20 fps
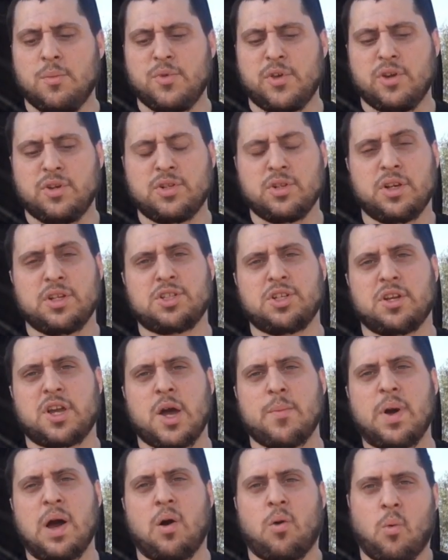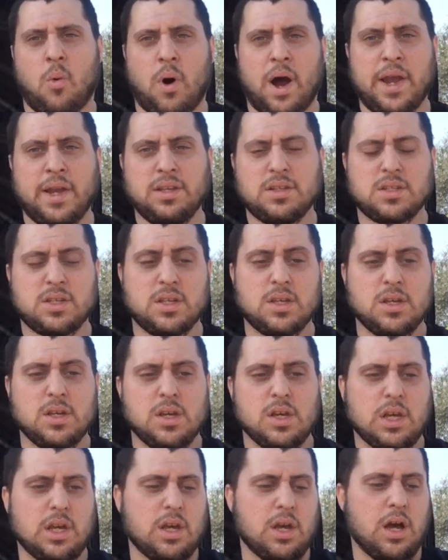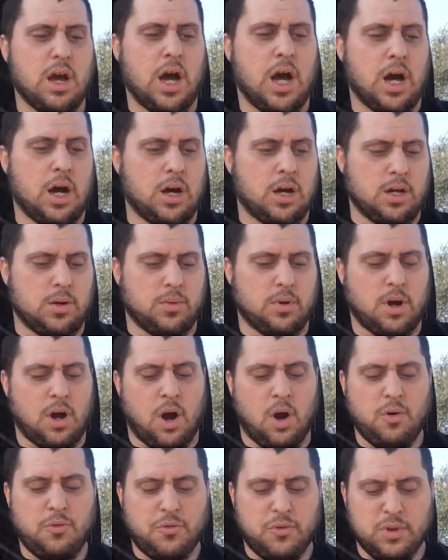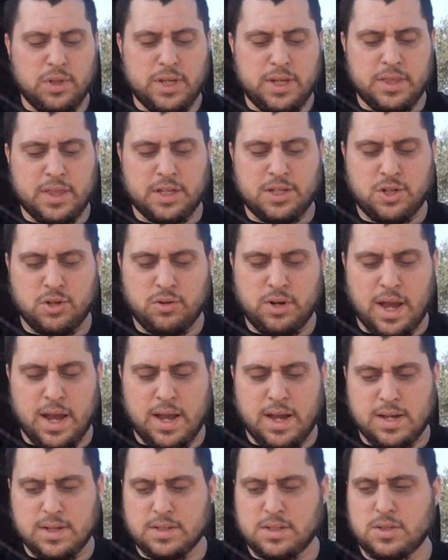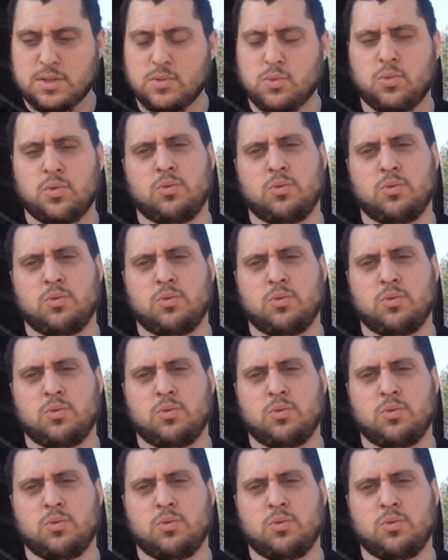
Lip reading: Usually it should come out white. Hopefully that you guys